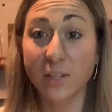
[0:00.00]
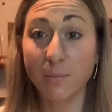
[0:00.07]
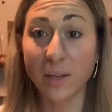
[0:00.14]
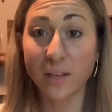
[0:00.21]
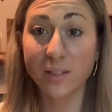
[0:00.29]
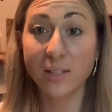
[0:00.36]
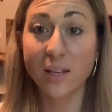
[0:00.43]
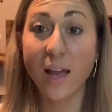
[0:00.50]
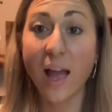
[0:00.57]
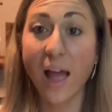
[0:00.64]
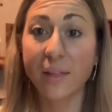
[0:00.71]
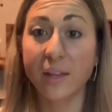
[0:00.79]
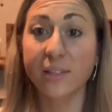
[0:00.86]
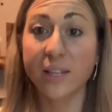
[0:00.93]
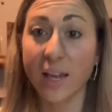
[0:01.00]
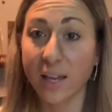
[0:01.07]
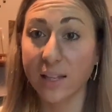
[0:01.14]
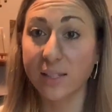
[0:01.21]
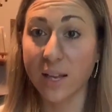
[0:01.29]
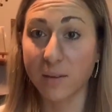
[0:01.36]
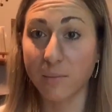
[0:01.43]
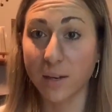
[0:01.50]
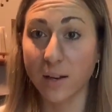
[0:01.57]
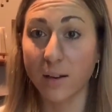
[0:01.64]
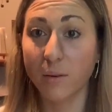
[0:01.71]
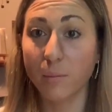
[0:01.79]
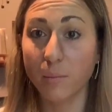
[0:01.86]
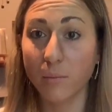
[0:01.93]
minutes, and then take a
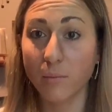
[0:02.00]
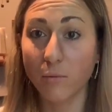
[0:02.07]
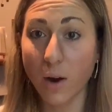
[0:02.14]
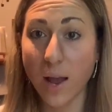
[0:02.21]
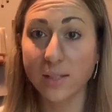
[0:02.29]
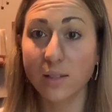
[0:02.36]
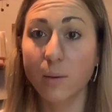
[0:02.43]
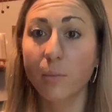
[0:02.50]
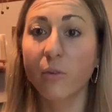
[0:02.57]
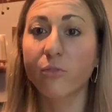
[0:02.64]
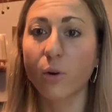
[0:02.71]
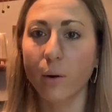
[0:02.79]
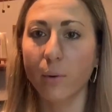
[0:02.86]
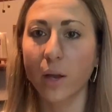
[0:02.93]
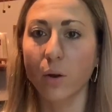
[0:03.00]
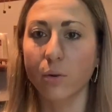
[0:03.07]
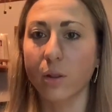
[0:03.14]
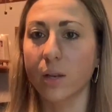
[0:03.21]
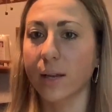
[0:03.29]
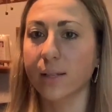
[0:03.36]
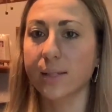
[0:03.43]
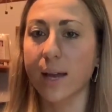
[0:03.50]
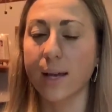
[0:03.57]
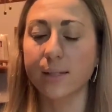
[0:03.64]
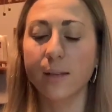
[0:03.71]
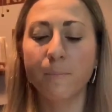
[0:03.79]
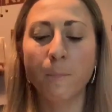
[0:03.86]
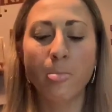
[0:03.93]
10-minute rest before I would go to the next task.